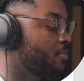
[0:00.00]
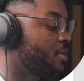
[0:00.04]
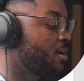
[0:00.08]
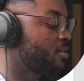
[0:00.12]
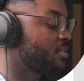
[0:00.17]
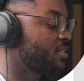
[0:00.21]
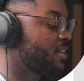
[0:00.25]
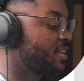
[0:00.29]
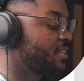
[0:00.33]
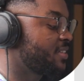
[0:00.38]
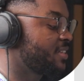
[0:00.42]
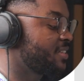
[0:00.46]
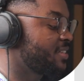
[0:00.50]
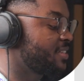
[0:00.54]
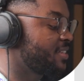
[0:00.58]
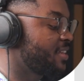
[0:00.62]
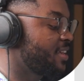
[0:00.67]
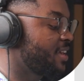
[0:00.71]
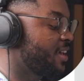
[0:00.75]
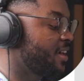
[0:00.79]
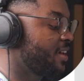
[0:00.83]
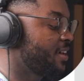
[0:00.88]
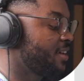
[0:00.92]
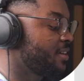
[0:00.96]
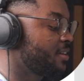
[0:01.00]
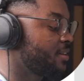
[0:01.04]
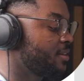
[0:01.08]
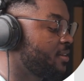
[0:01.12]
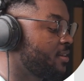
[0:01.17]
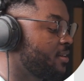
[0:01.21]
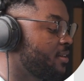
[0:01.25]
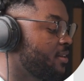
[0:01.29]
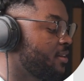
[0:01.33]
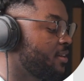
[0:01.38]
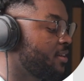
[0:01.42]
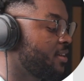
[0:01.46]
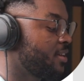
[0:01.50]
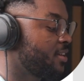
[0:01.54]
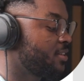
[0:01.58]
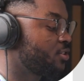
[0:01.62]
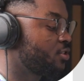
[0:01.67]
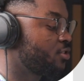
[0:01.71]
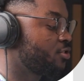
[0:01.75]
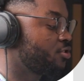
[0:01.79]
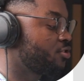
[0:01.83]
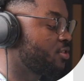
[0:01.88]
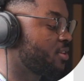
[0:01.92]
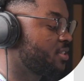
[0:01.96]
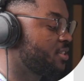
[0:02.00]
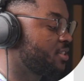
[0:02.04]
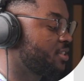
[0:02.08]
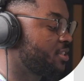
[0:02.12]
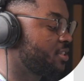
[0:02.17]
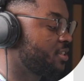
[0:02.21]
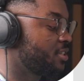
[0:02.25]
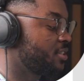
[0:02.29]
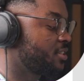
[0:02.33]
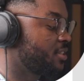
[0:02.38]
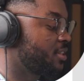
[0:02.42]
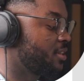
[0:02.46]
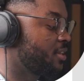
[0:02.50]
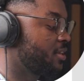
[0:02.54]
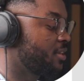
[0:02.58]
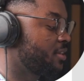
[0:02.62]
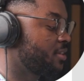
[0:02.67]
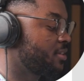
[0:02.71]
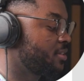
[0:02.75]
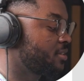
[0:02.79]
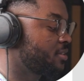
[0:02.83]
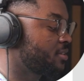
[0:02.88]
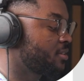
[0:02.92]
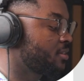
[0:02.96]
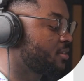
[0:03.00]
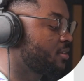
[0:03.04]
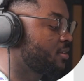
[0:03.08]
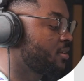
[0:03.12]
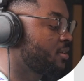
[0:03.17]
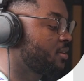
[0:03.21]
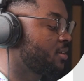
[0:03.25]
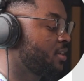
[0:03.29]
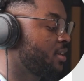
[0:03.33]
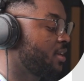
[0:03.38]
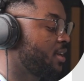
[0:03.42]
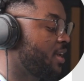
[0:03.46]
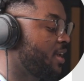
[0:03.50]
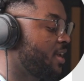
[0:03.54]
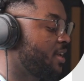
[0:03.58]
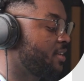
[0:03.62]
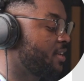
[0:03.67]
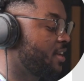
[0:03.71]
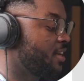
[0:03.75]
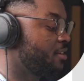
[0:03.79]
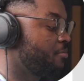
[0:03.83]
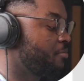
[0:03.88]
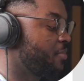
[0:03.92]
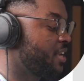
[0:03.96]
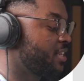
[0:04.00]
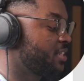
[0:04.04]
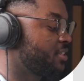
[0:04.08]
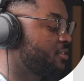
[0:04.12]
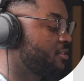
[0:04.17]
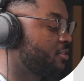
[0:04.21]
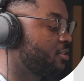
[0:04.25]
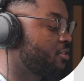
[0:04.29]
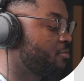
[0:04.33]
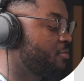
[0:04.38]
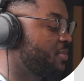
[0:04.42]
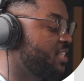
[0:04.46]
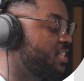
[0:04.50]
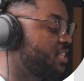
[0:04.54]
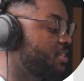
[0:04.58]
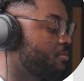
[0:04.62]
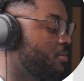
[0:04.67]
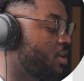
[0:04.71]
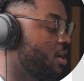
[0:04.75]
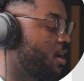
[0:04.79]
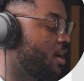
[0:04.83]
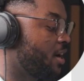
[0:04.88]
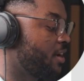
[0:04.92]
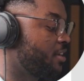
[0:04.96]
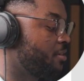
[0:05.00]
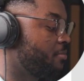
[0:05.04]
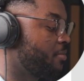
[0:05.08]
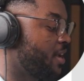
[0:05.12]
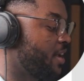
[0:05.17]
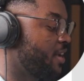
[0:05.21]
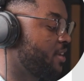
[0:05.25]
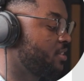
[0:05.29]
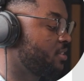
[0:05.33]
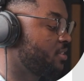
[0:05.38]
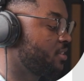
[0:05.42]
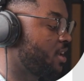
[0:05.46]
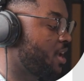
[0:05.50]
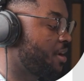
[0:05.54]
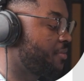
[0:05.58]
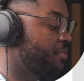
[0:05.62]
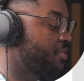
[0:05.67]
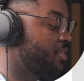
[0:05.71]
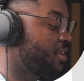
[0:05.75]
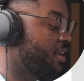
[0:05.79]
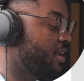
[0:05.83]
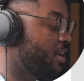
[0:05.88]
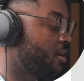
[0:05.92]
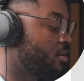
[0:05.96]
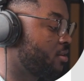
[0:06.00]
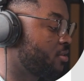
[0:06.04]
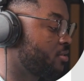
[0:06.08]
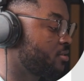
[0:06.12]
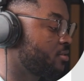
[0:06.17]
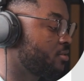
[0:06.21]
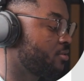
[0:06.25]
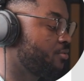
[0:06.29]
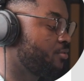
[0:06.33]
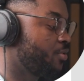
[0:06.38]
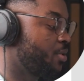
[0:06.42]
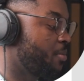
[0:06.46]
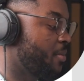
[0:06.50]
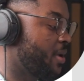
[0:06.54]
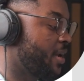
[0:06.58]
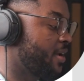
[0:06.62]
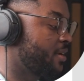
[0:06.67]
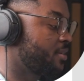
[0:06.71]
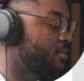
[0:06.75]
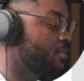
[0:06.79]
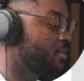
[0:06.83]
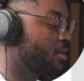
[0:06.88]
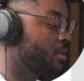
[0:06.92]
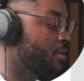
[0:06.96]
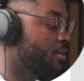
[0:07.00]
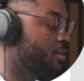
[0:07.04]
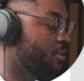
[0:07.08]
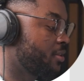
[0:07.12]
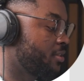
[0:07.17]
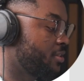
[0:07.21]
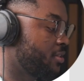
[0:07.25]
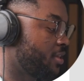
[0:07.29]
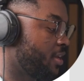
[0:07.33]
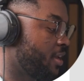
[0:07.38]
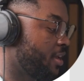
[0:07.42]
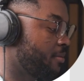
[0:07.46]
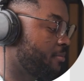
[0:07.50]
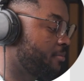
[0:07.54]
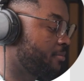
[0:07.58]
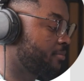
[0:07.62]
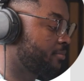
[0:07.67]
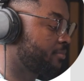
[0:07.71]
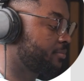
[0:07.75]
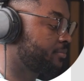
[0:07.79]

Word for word: mouse enters here, it's going to transition to this and the animation is going to be smart animate. Everything else remains the same.